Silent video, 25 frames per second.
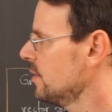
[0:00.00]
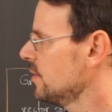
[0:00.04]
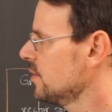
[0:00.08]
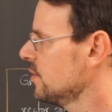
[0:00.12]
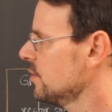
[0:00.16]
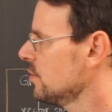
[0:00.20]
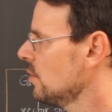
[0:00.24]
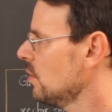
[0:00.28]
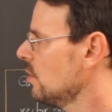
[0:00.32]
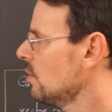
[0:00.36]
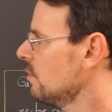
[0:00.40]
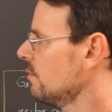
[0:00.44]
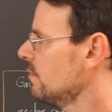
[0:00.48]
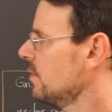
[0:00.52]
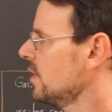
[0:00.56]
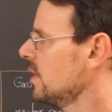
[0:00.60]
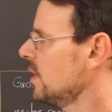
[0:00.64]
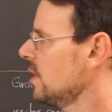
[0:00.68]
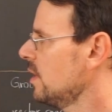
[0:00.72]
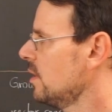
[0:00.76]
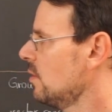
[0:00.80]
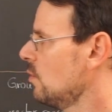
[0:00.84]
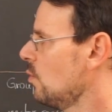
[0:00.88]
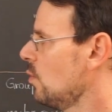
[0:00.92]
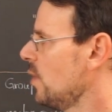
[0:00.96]
solving
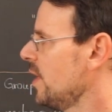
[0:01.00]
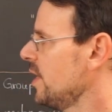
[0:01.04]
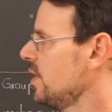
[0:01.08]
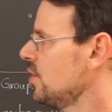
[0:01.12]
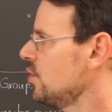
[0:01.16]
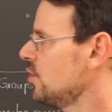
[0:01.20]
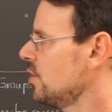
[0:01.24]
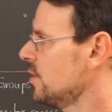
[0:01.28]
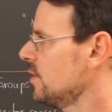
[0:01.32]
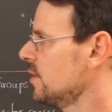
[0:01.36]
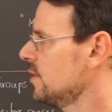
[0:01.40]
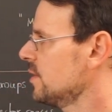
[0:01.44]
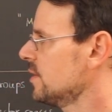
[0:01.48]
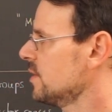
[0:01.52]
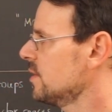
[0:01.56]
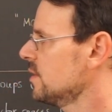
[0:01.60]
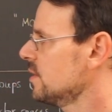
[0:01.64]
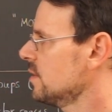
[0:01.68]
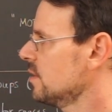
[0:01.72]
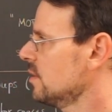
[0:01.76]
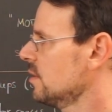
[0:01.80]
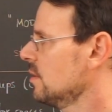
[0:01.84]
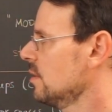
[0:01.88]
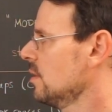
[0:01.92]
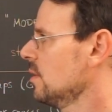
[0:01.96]

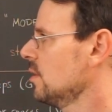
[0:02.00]
equations,